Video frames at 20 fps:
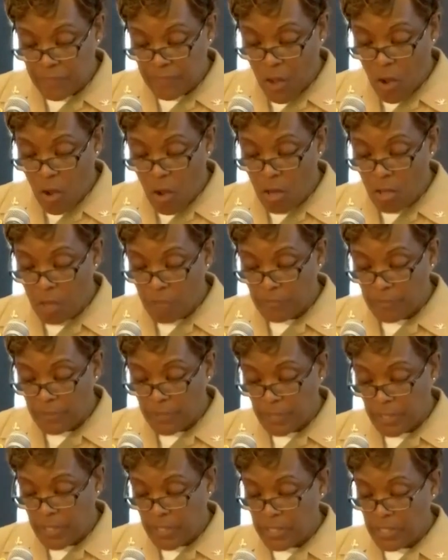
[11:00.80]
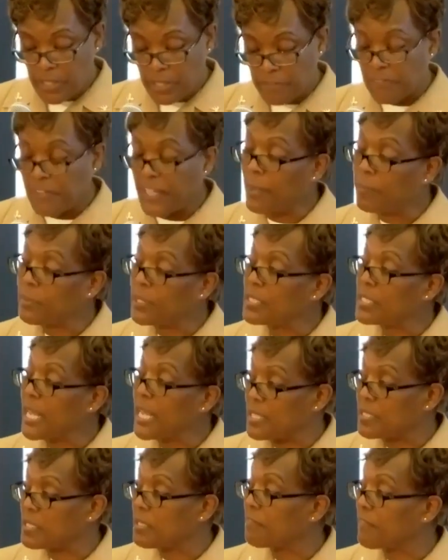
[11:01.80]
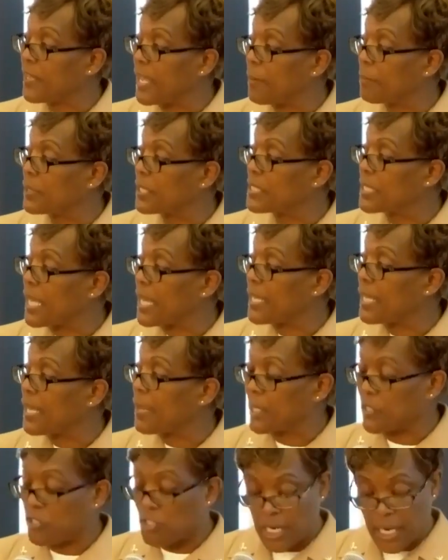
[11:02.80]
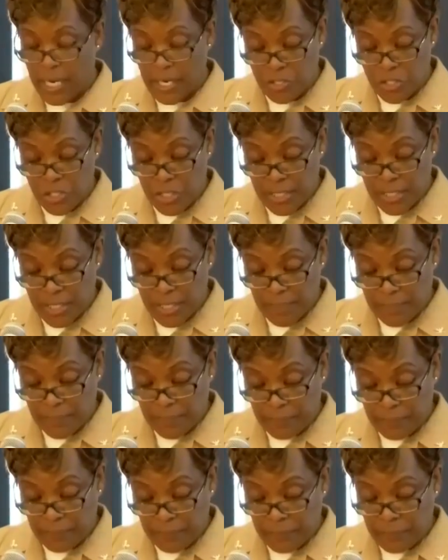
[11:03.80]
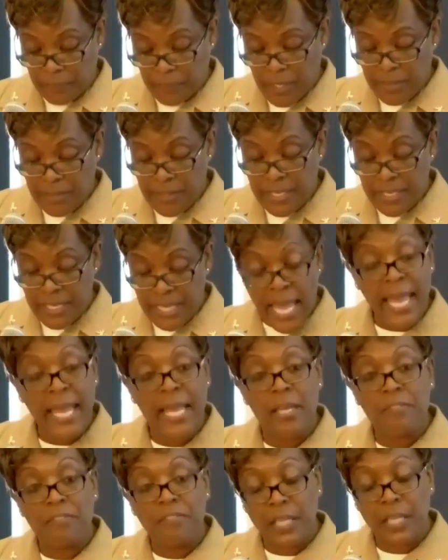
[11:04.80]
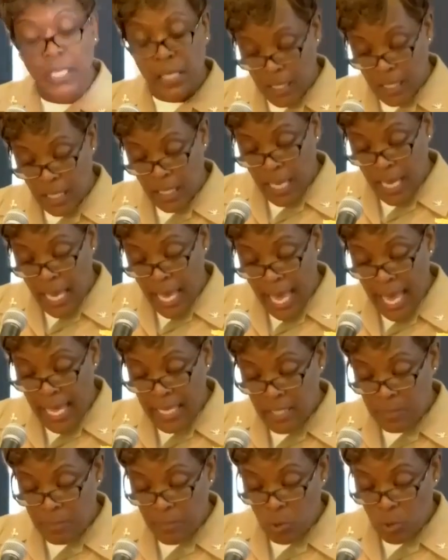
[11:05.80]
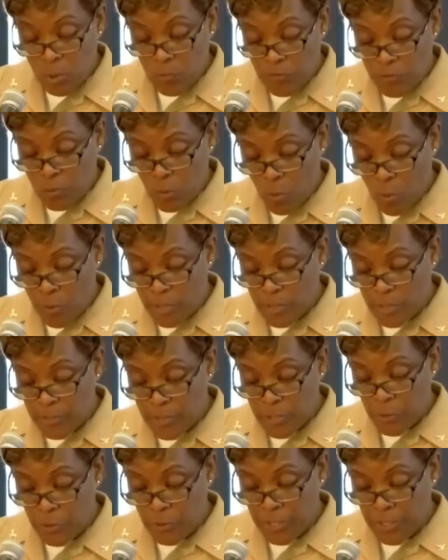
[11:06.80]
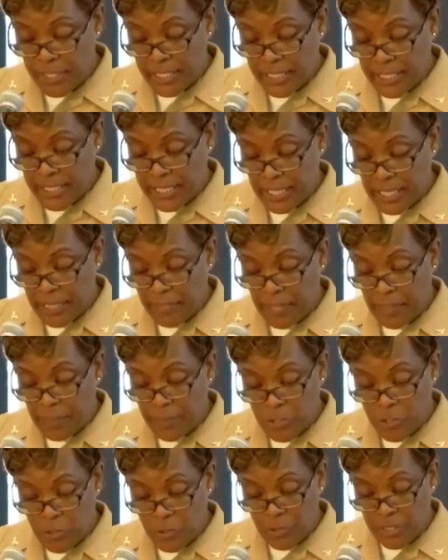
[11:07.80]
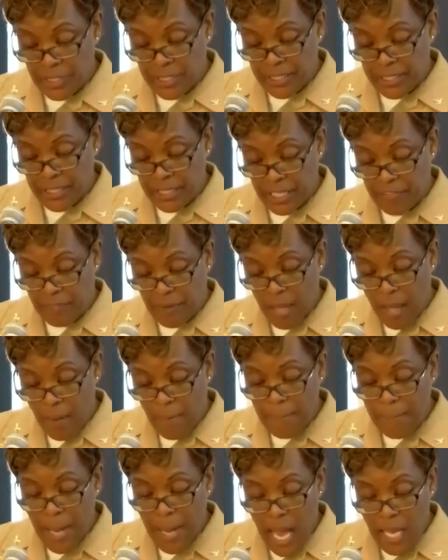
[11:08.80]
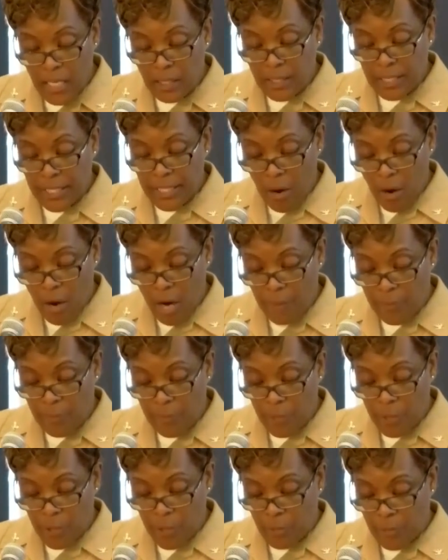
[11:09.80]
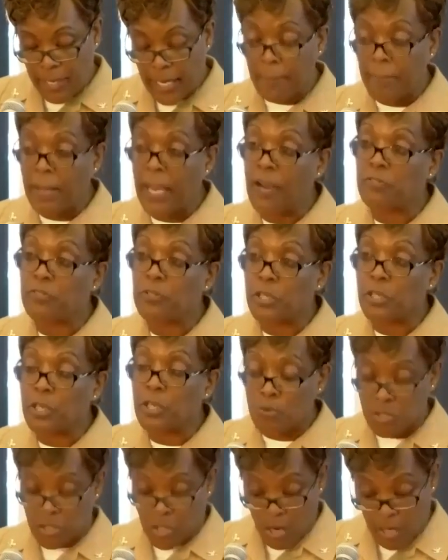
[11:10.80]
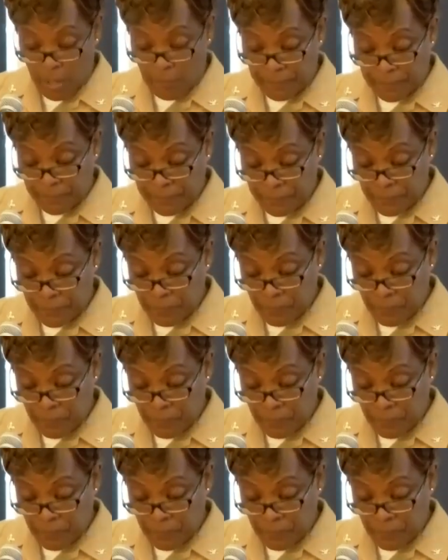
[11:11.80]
to evolve to the family, as the family dynamic changes. The Navy has moved towards maternity leave and paternity leave, modeling our program after the Coast Guard.